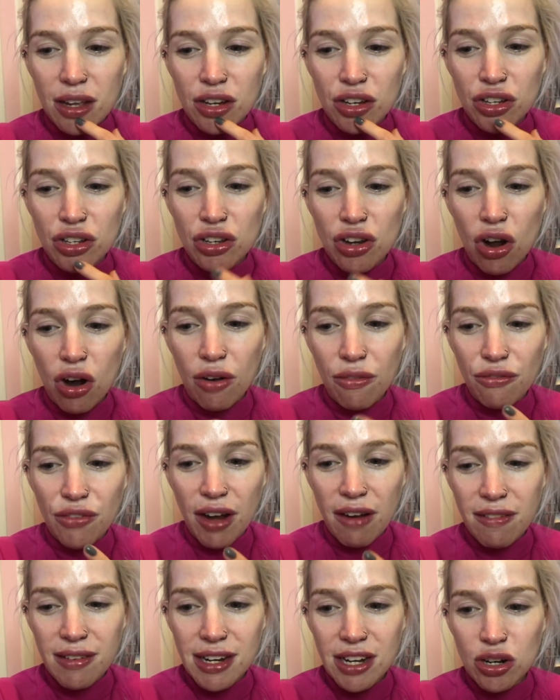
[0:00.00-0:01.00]
not
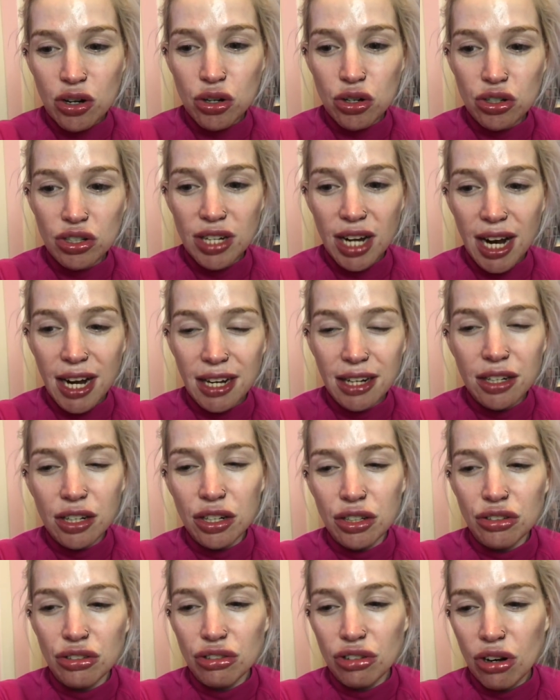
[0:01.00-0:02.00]
very good at
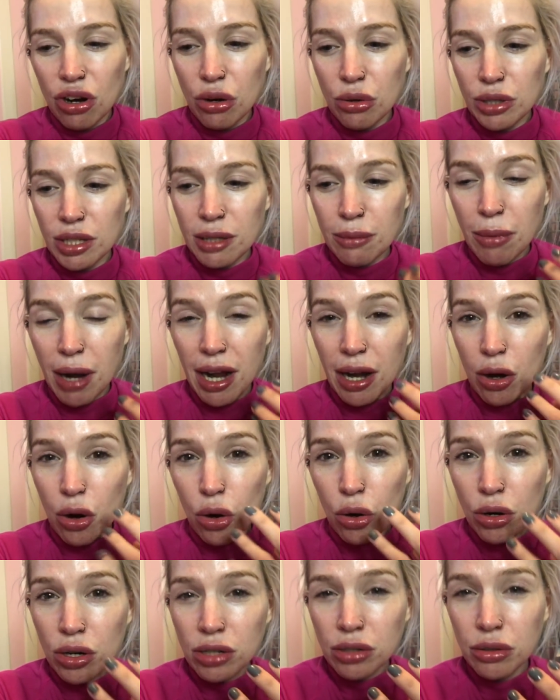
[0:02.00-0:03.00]
controlling my
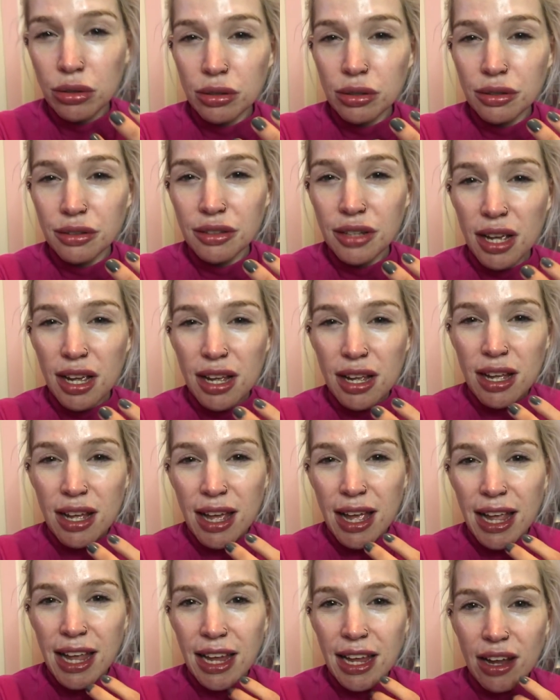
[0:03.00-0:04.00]
oils.
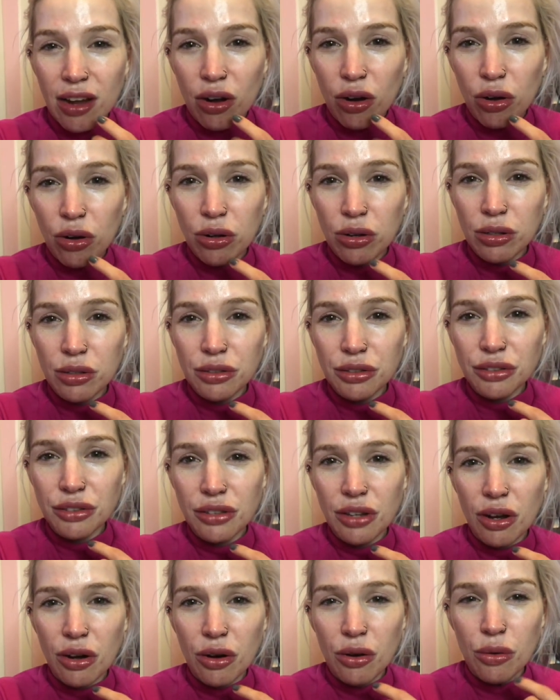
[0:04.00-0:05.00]
It
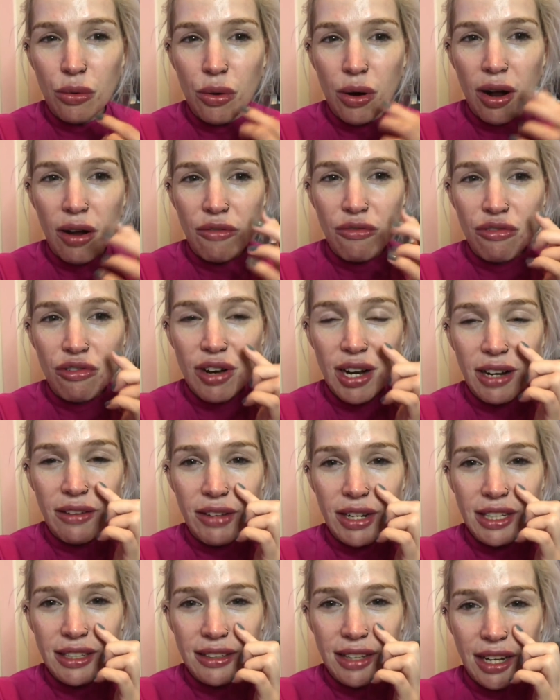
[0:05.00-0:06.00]
also really,
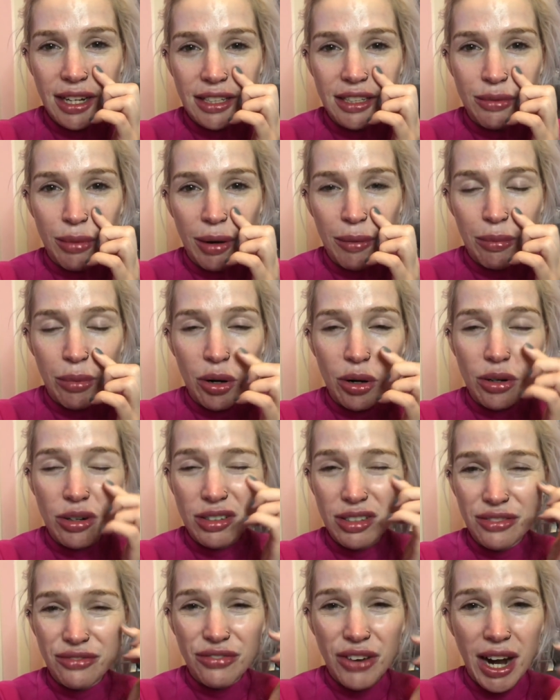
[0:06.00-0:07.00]
really sank into my
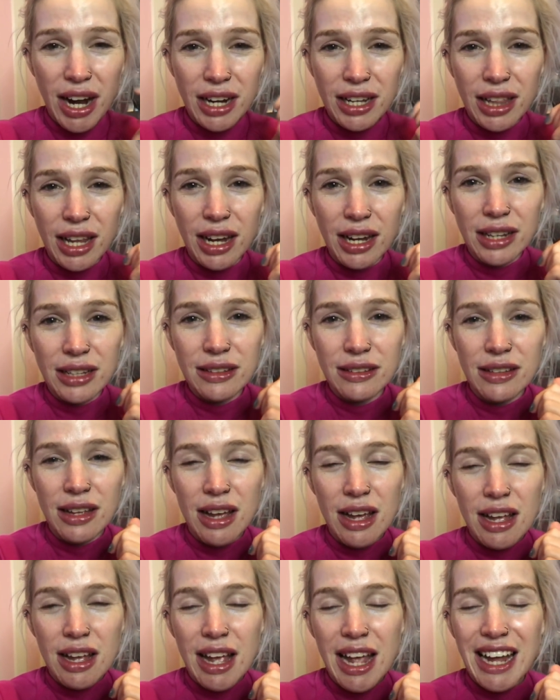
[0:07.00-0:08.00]
pores, fine lines.
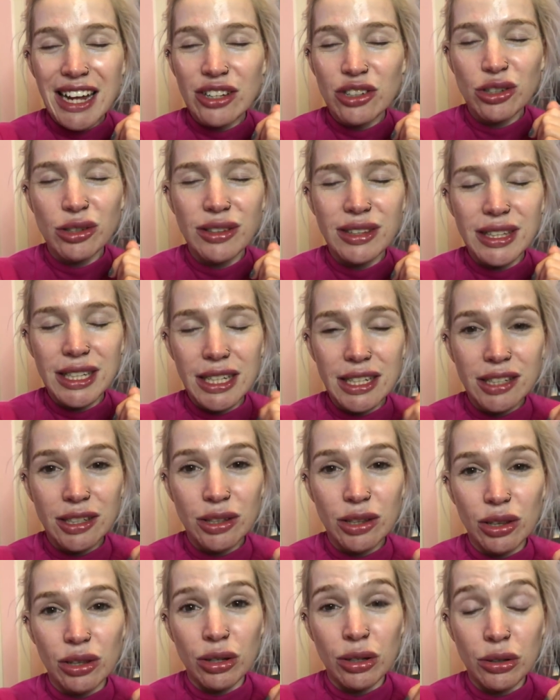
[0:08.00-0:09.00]
It just
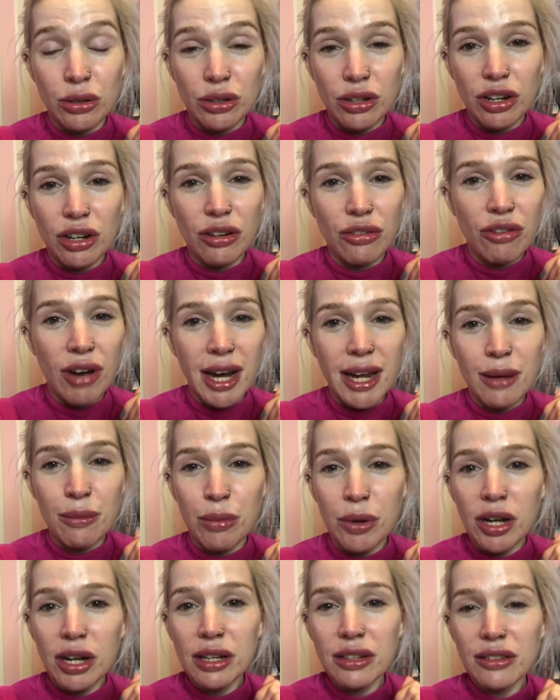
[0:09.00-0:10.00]
didn't look great in
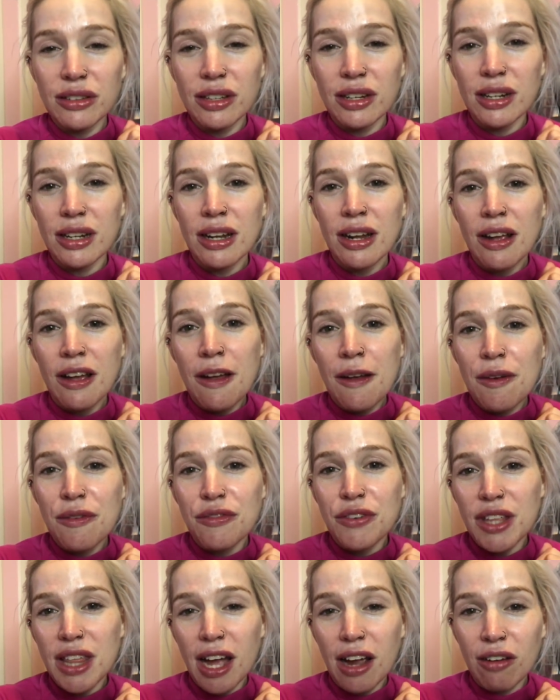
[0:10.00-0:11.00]
person.
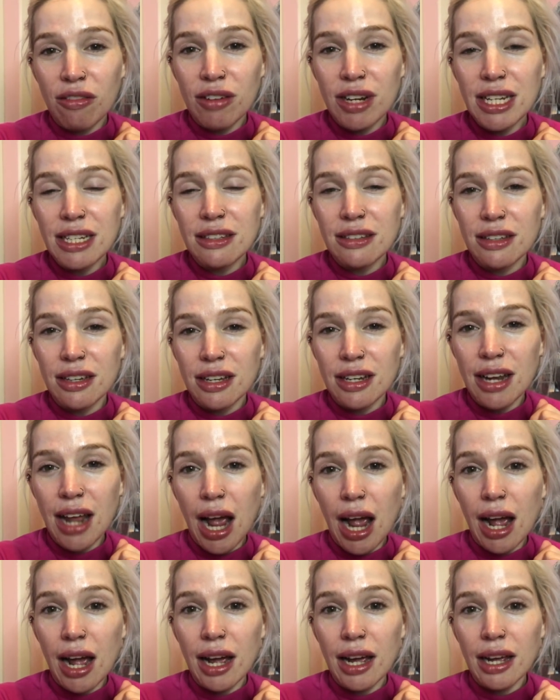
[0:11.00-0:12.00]
For that reason,
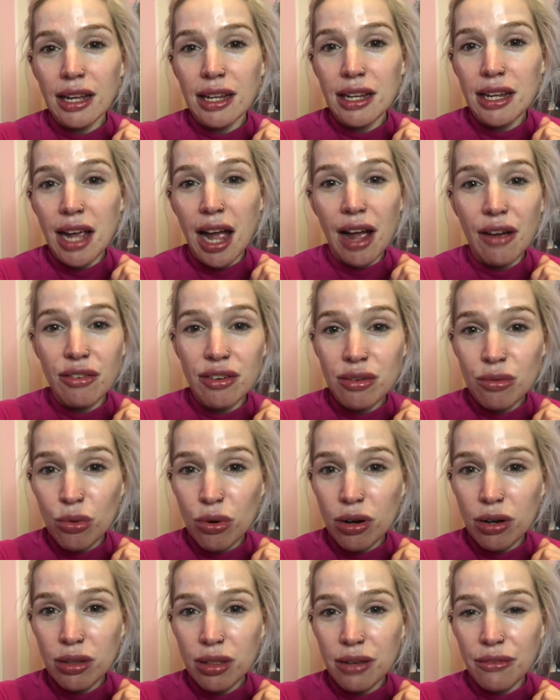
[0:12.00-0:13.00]
I haven't
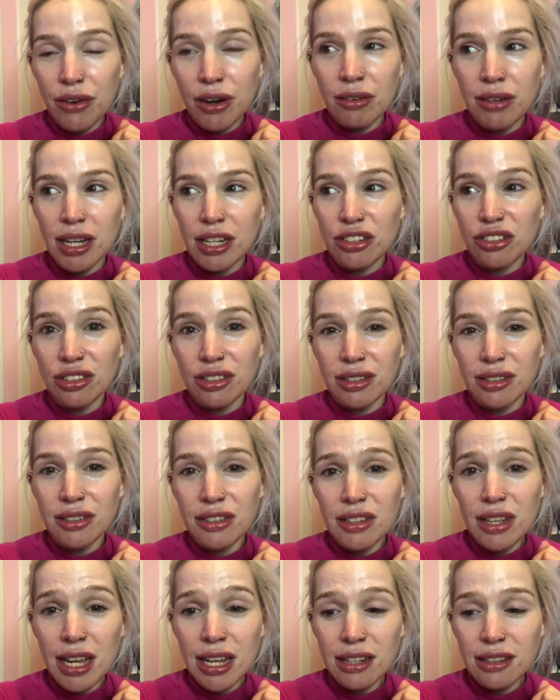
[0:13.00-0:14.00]
worn the foundation
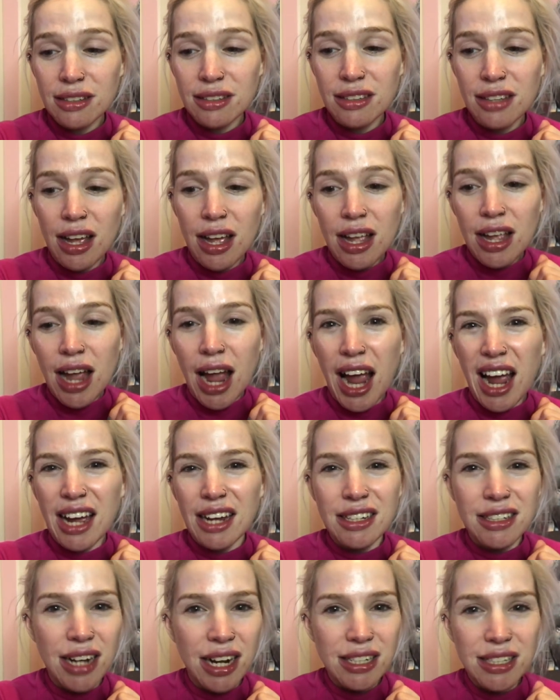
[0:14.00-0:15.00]
since
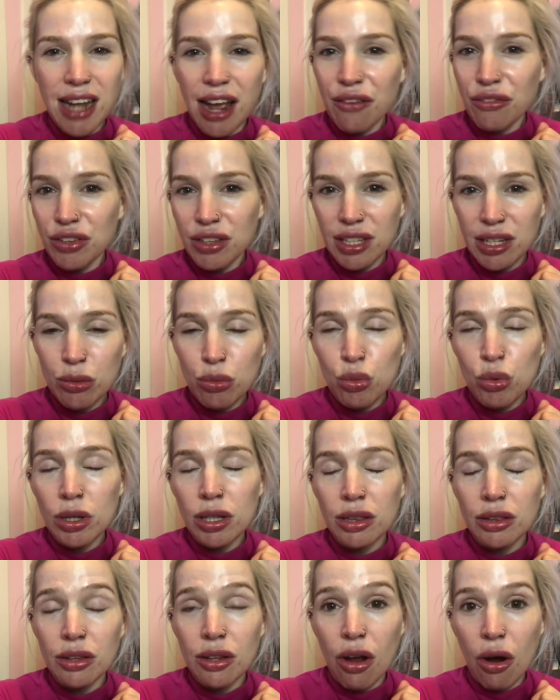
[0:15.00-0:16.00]
and I definitely
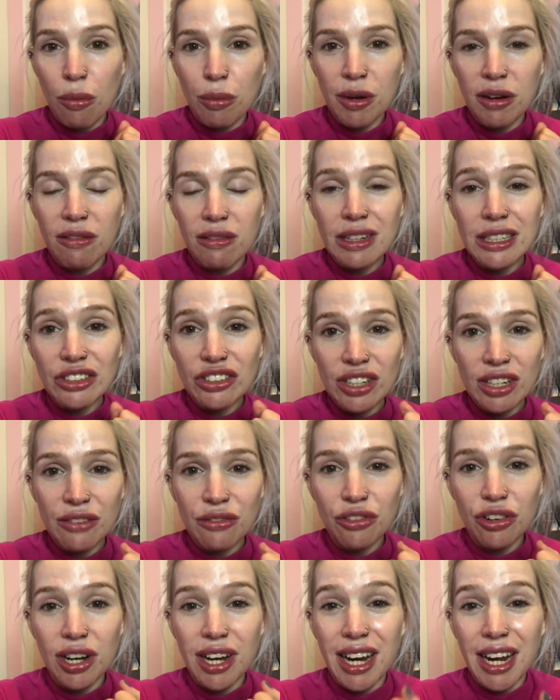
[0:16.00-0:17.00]
will not be reaching
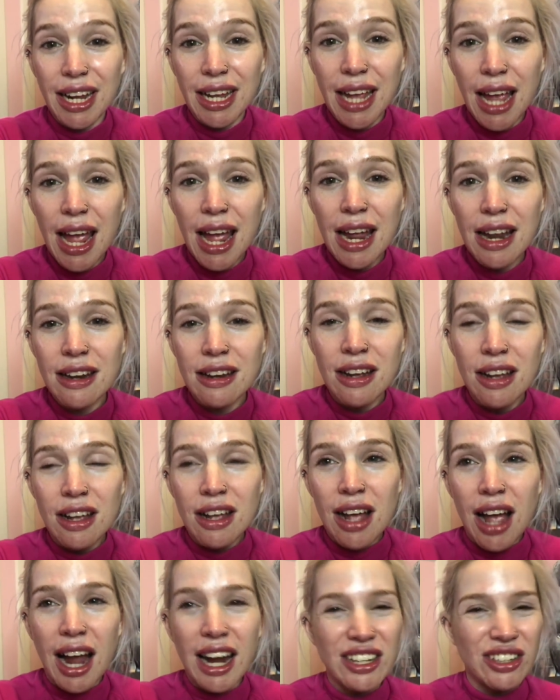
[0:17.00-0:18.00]
for it again.
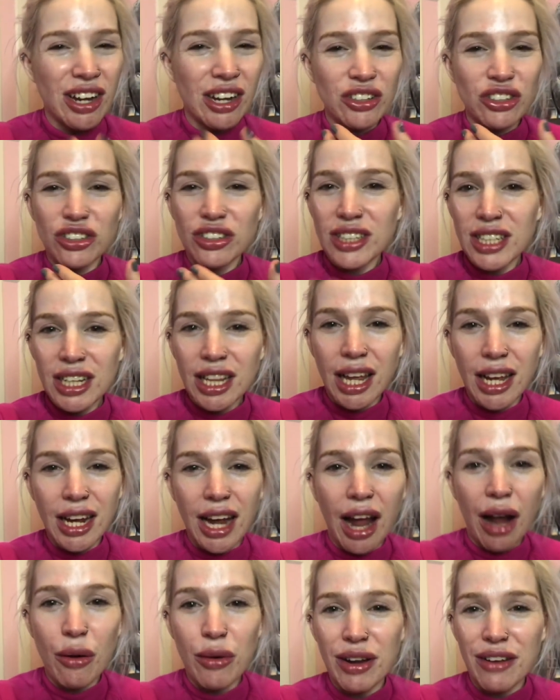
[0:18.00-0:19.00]
I, I just didn't like
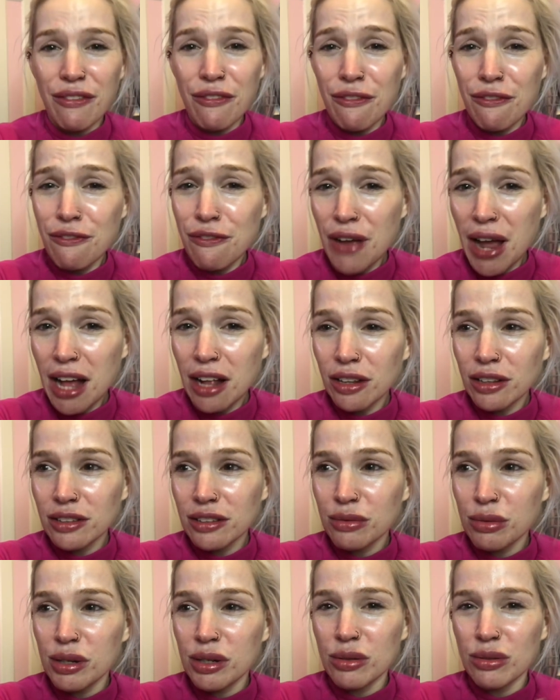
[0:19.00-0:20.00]
how it
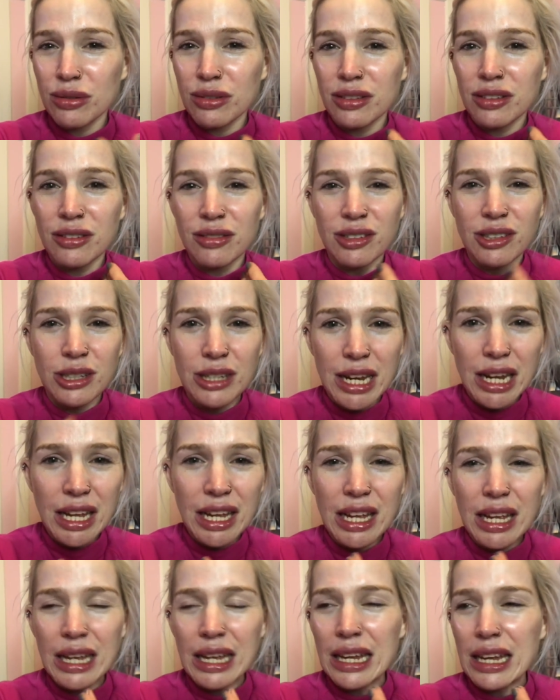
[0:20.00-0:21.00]
felt, which was
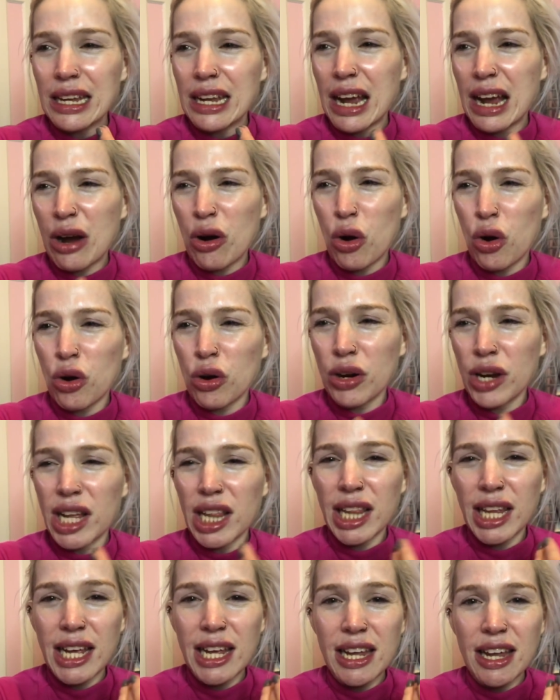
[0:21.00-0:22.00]
sticky,
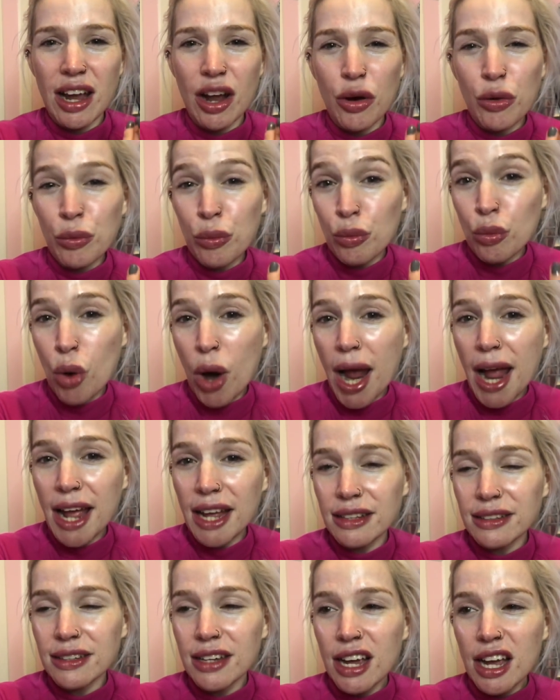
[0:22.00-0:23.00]
oily and
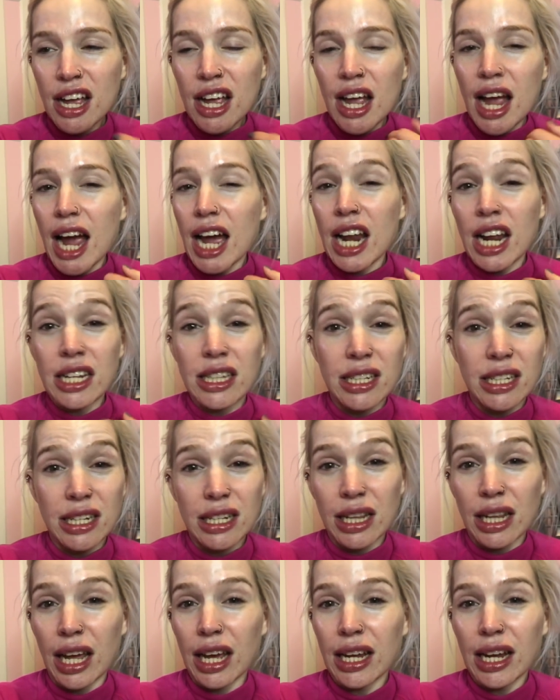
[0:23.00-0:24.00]
wet, and I
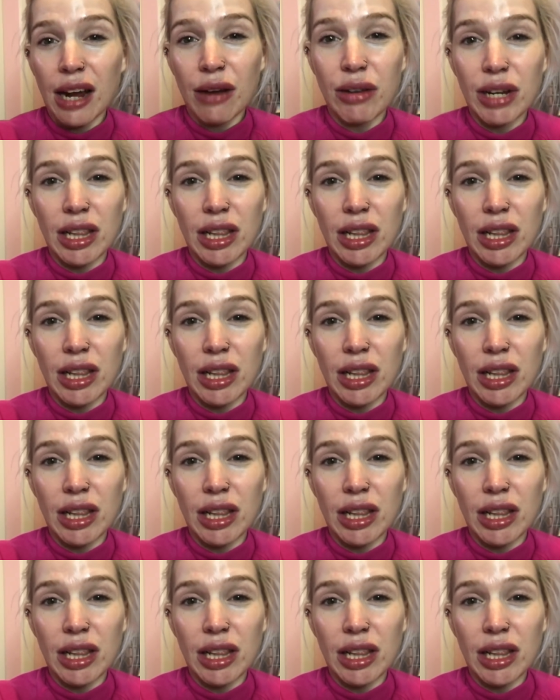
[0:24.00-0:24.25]
didn't like how